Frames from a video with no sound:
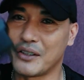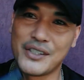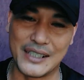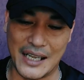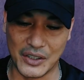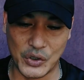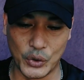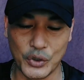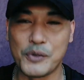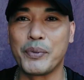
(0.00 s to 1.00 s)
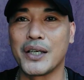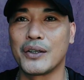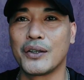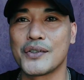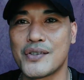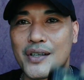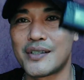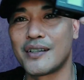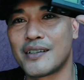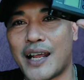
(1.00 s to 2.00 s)
just outdoors because this
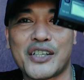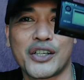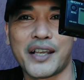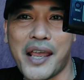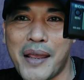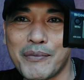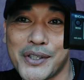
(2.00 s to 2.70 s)
is an action cam,